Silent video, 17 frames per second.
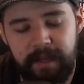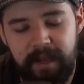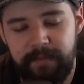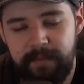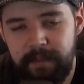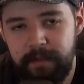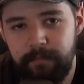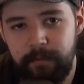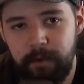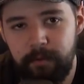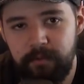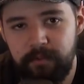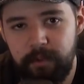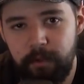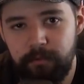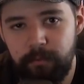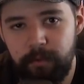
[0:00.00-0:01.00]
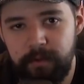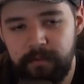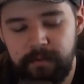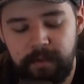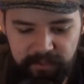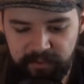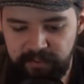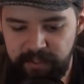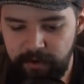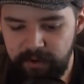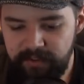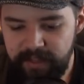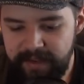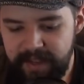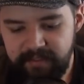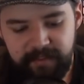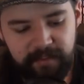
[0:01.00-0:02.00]
I think you've noticed those ones. The series,
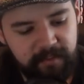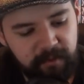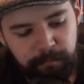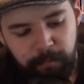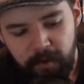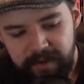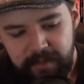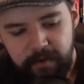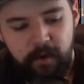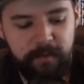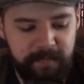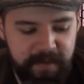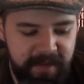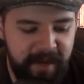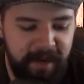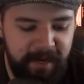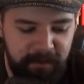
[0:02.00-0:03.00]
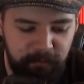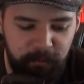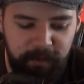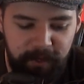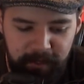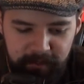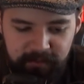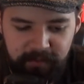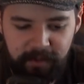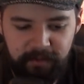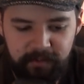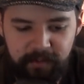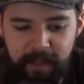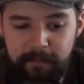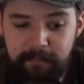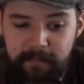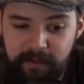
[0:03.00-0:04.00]
I guess, at this point could be kind of where it's
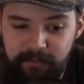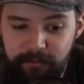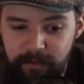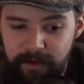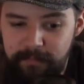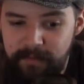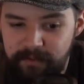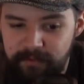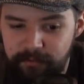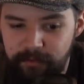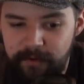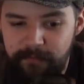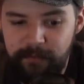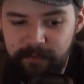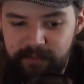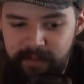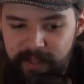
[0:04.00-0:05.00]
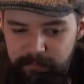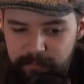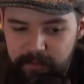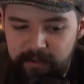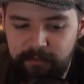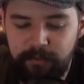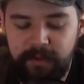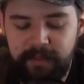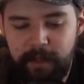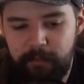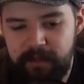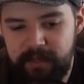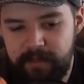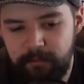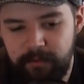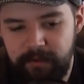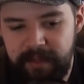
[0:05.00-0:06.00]
less like mystery for the of mystery that we
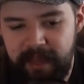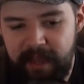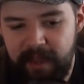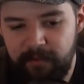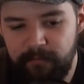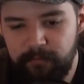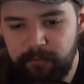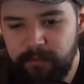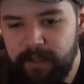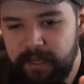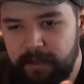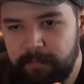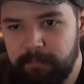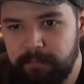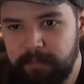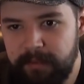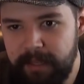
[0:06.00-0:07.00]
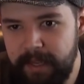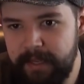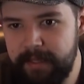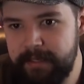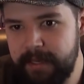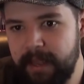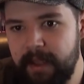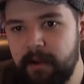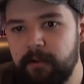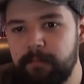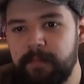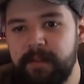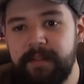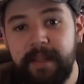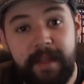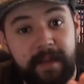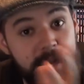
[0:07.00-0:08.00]
didn't really have like planned out,
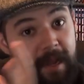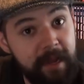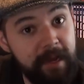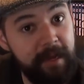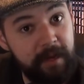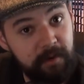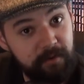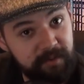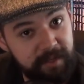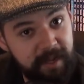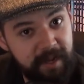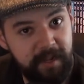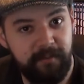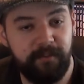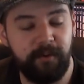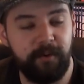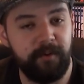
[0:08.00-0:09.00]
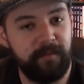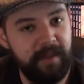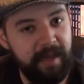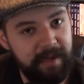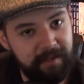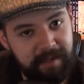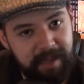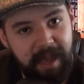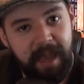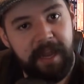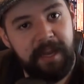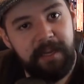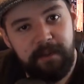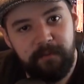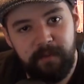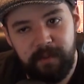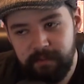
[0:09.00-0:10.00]
but then hey, here's an answer that
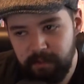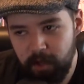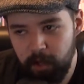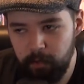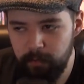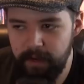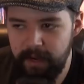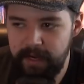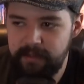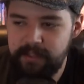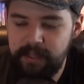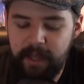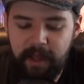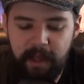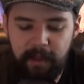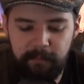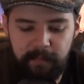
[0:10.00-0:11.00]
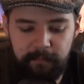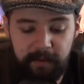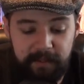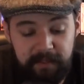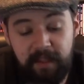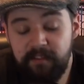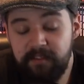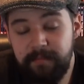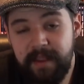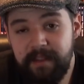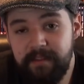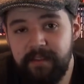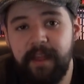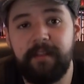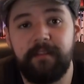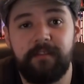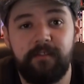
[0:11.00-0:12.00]
kind of is all right, but does make
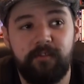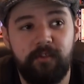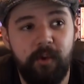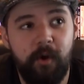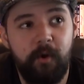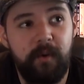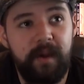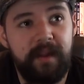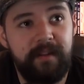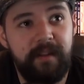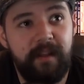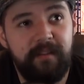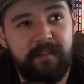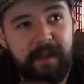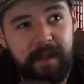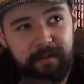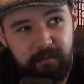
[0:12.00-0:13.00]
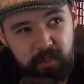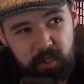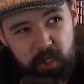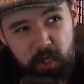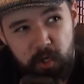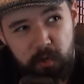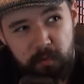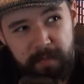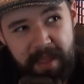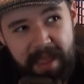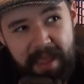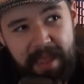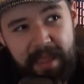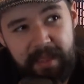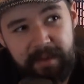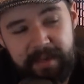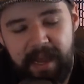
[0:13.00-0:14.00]
sense, so it's not too
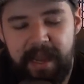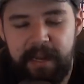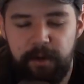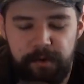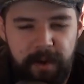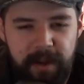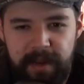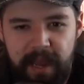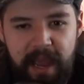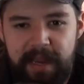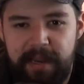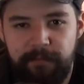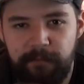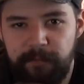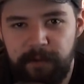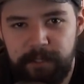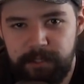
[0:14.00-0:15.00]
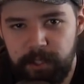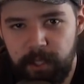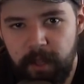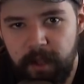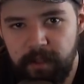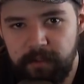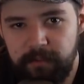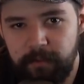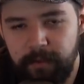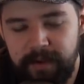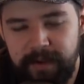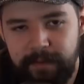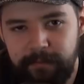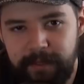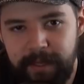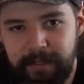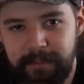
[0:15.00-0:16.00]
bad. I don't know, I never finished Lost, so I
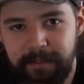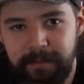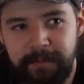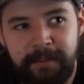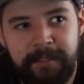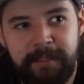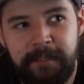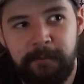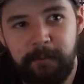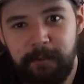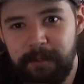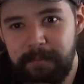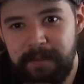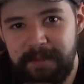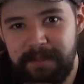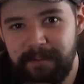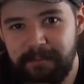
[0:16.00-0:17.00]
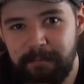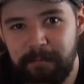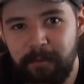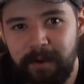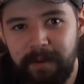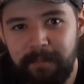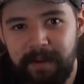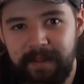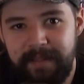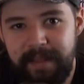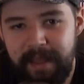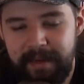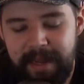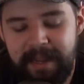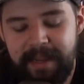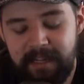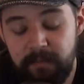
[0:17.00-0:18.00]
never got to really be disappointed by
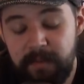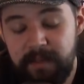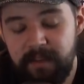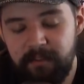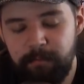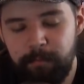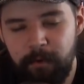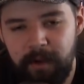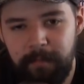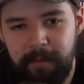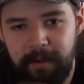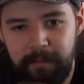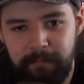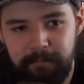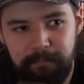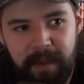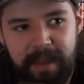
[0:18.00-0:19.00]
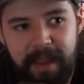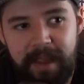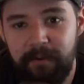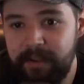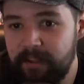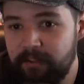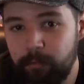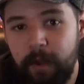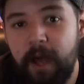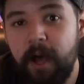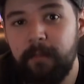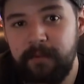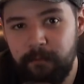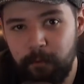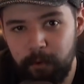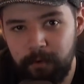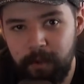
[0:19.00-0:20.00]
that. I got to be disappointed by Alias well
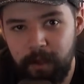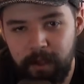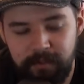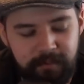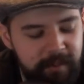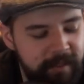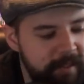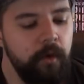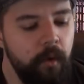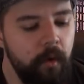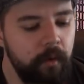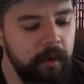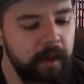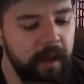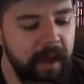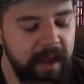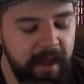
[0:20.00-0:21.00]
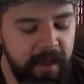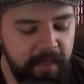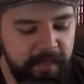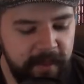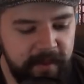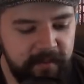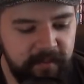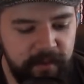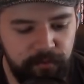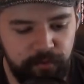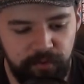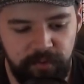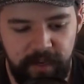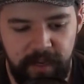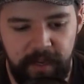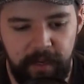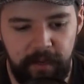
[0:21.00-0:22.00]
before Lost. So I think it's
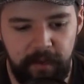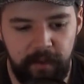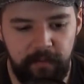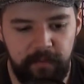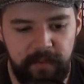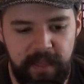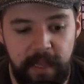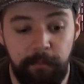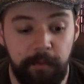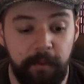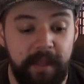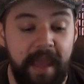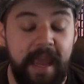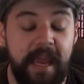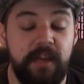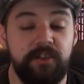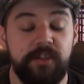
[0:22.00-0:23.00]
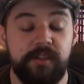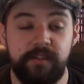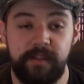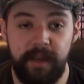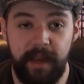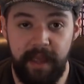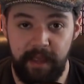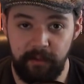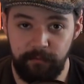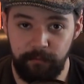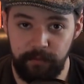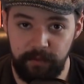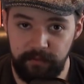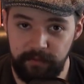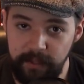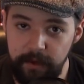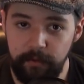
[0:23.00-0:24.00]
interesting the implications it has for
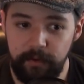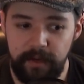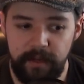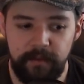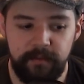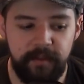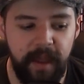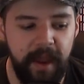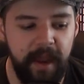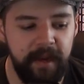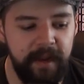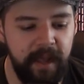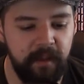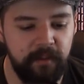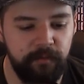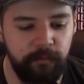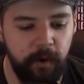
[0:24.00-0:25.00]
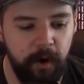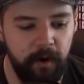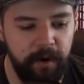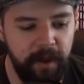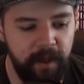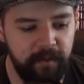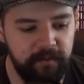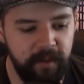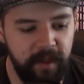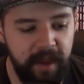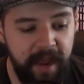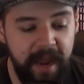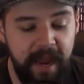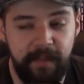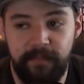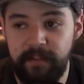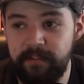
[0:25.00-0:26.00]
the series, and as far as
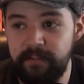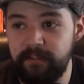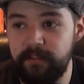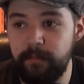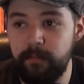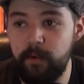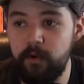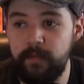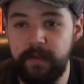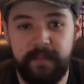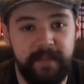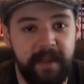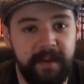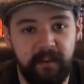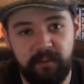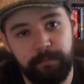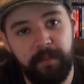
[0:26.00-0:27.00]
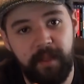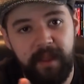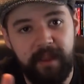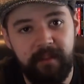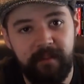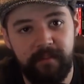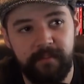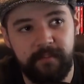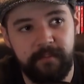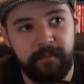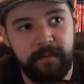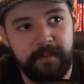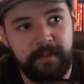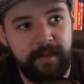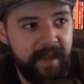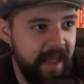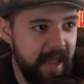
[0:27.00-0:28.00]
hey, this is the movie that explains
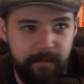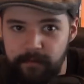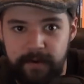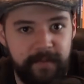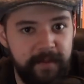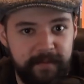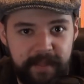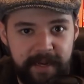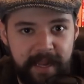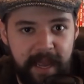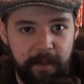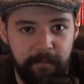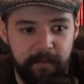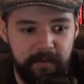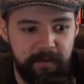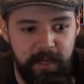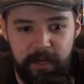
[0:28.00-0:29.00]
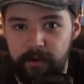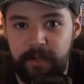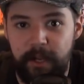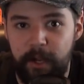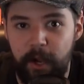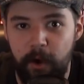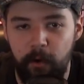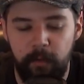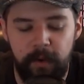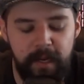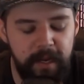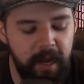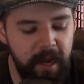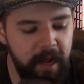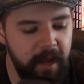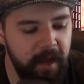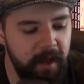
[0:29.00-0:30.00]
everything that happened. Here you go.
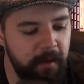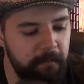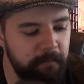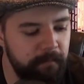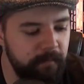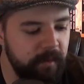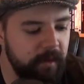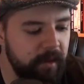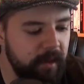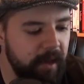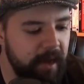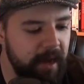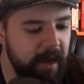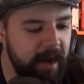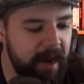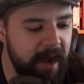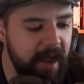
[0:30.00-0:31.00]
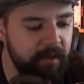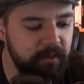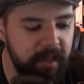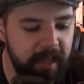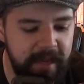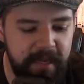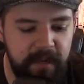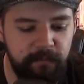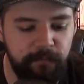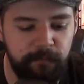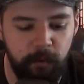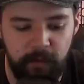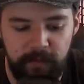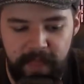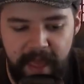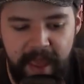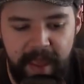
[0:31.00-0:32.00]
I like it
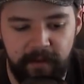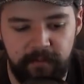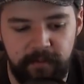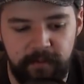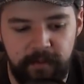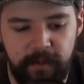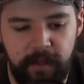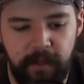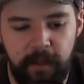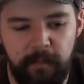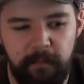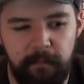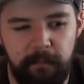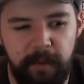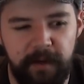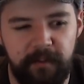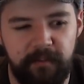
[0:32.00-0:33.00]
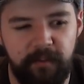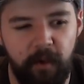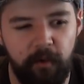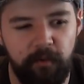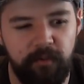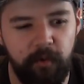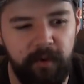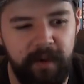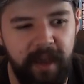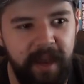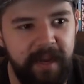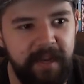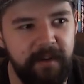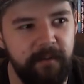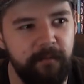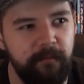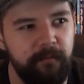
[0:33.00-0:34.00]
for that. But it's also
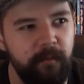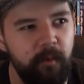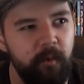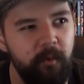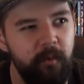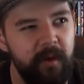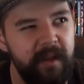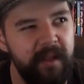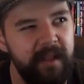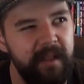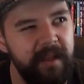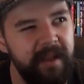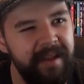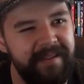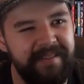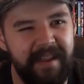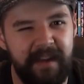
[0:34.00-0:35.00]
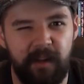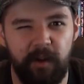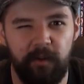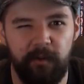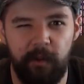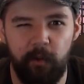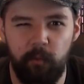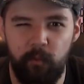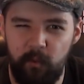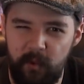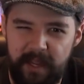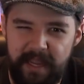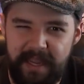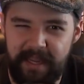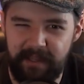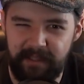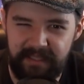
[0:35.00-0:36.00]
kind of, it did it a little
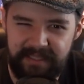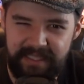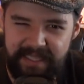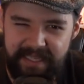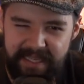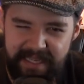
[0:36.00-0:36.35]
weakly,